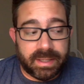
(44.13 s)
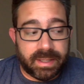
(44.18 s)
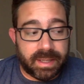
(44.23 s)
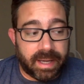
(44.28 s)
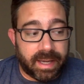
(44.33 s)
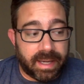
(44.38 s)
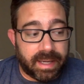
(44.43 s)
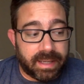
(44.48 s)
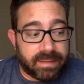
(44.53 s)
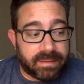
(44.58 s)

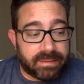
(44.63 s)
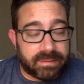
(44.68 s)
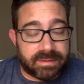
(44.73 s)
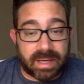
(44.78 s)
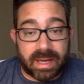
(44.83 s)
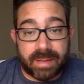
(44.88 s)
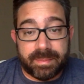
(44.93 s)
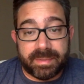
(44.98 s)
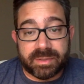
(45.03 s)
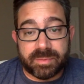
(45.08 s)
And
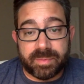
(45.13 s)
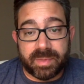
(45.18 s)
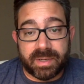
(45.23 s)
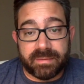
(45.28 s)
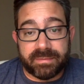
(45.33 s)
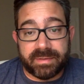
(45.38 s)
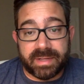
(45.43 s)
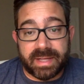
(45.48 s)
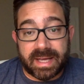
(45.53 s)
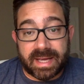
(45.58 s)
time has been
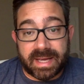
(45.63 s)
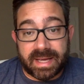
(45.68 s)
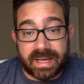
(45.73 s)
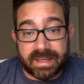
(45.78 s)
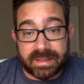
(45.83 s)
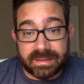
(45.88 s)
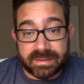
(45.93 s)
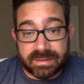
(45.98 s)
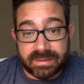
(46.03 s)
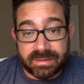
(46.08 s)
of the
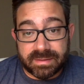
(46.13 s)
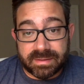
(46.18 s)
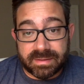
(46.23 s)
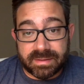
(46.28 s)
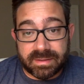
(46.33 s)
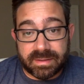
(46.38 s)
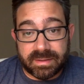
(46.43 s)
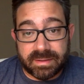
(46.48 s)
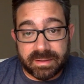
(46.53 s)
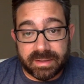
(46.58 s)

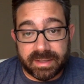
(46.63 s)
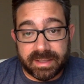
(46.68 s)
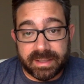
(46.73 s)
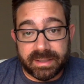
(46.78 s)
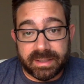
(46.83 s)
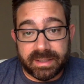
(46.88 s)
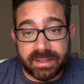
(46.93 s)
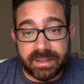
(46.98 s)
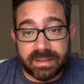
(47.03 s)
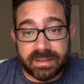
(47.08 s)
essence
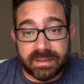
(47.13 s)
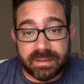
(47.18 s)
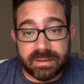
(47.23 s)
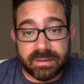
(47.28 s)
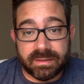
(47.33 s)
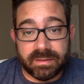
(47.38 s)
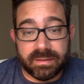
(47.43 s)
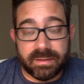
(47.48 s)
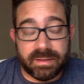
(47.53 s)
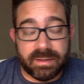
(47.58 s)
lately.
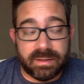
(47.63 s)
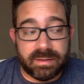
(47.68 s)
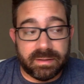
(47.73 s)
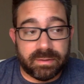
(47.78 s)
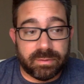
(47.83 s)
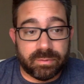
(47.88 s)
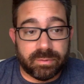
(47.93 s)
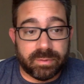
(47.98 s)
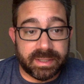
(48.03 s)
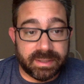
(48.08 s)
The
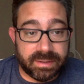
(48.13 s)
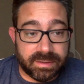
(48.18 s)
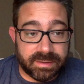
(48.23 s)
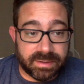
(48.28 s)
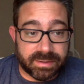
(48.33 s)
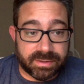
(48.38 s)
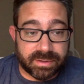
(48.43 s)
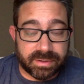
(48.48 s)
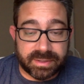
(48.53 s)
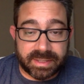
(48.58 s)
written
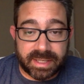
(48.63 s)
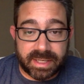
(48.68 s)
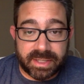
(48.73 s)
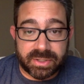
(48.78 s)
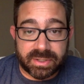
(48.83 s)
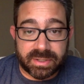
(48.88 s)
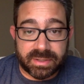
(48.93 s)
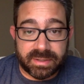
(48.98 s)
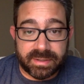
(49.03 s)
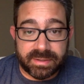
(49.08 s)

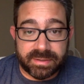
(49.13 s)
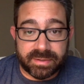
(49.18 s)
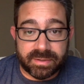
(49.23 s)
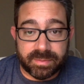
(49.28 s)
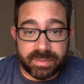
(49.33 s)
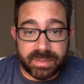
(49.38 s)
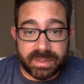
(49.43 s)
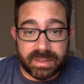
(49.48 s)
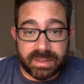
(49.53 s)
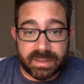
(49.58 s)
dissertation needs to
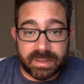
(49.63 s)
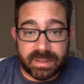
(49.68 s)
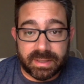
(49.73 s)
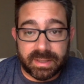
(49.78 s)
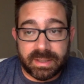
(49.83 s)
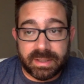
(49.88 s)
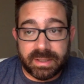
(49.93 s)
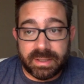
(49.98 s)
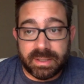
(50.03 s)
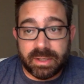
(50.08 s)
be
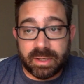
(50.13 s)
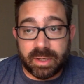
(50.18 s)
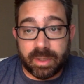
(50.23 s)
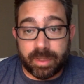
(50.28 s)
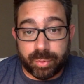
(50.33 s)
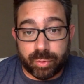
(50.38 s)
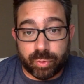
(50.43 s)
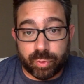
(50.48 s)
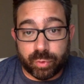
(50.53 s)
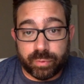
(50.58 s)

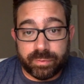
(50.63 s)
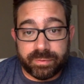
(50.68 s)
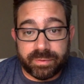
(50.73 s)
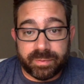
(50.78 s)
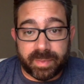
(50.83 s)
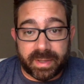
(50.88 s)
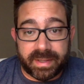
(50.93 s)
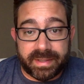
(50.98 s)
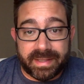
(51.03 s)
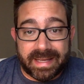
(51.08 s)
approved
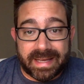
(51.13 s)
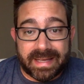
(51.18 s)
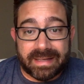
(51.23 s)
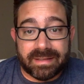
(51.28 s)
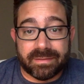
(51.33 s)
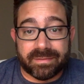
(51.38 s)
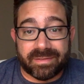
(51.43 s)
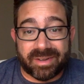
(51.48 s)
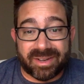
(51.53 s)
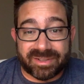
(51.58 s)
by the end
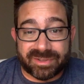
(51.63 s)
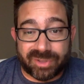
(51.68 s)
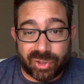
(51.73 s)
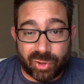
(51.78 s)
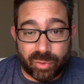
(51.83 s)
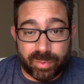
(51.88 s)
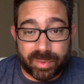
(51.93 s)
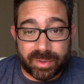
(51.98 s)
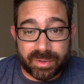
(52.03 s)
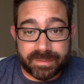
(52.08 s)
of
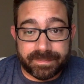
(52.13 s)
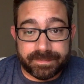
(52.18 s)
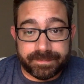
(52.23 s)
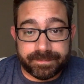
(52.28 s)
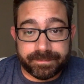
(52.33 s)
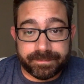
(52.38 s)
October.